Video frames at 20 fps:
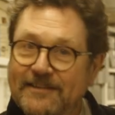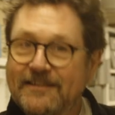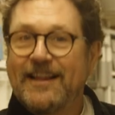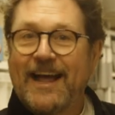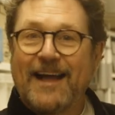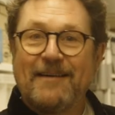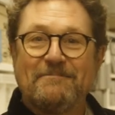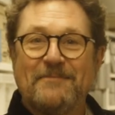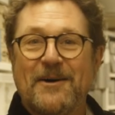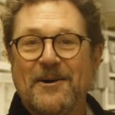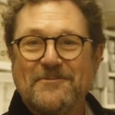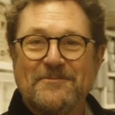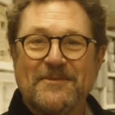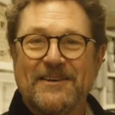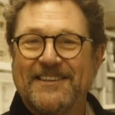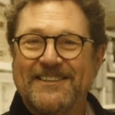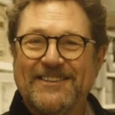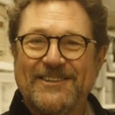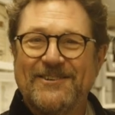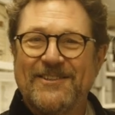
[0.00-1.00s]
That
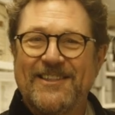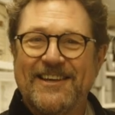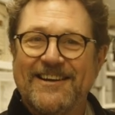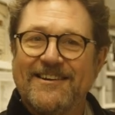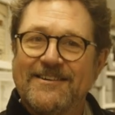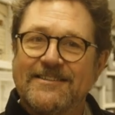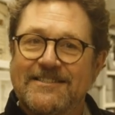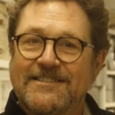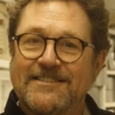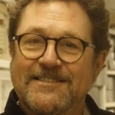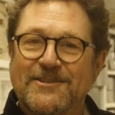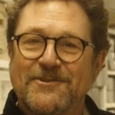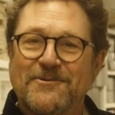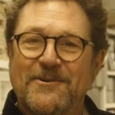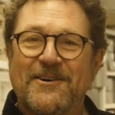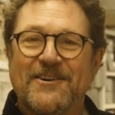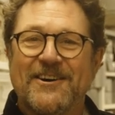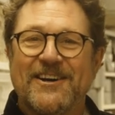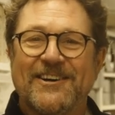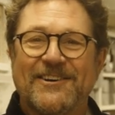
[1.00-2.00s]
moment, you think, oh, go
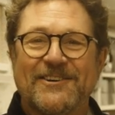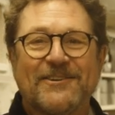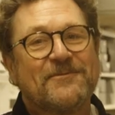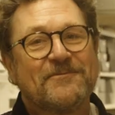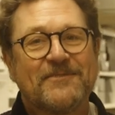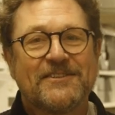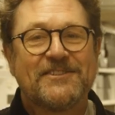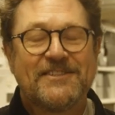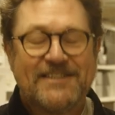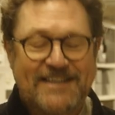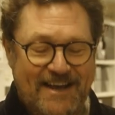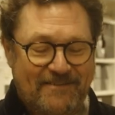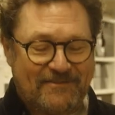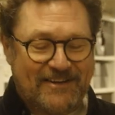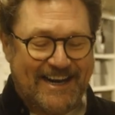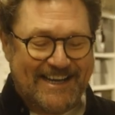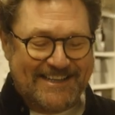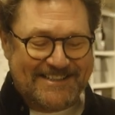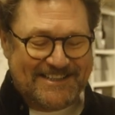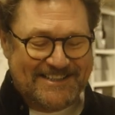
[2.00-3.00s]
on, girl. And she never
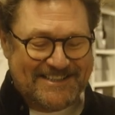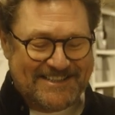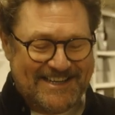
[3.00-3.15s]
lets us